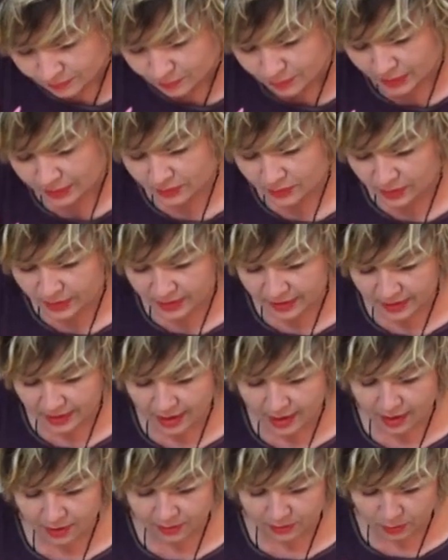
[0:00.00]
but they
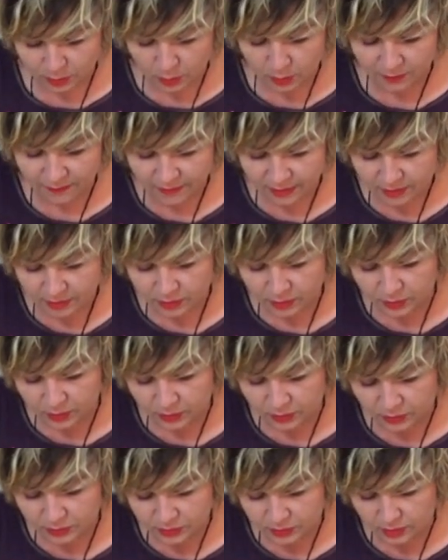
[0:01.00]
have a very
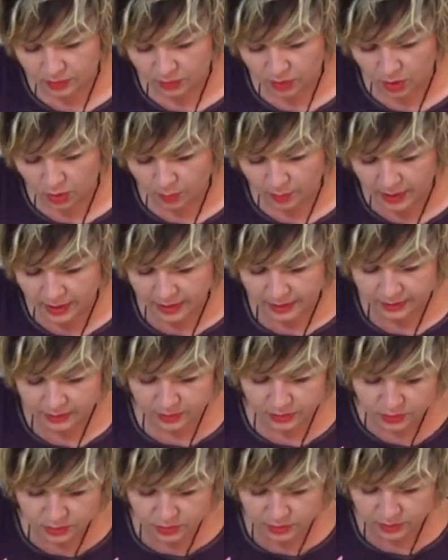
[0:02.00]
good aroma
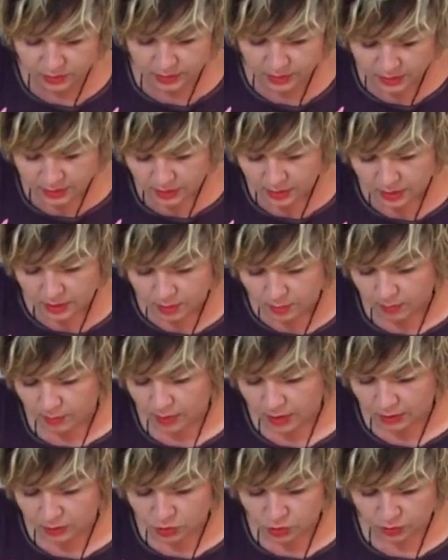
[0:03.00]
and
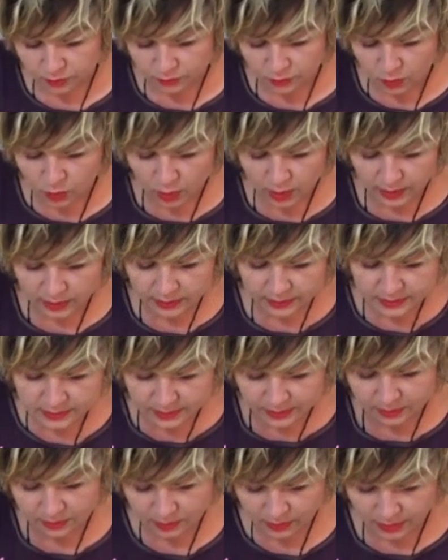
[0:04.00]
much of oils,
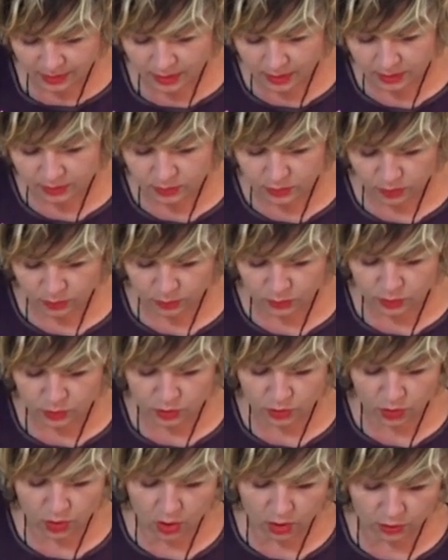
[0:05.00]
and they are so
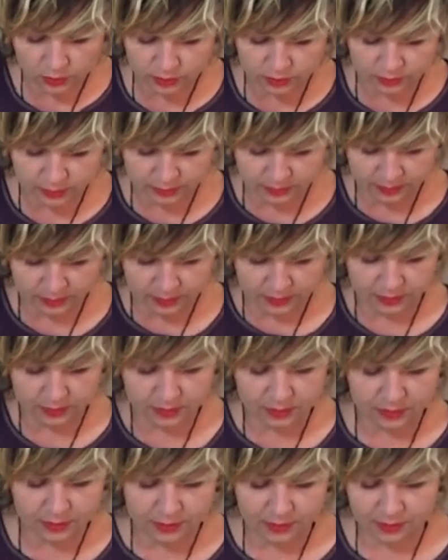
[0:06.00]
strong.
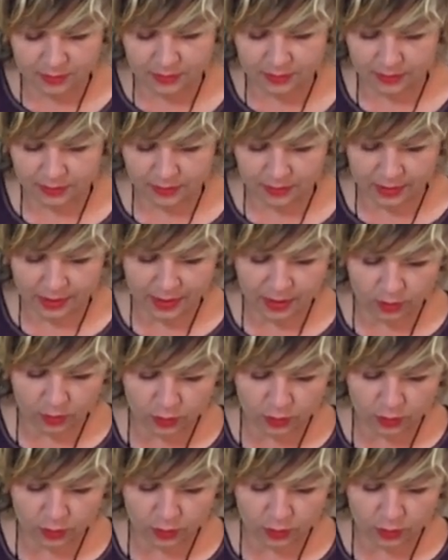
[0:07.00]
They are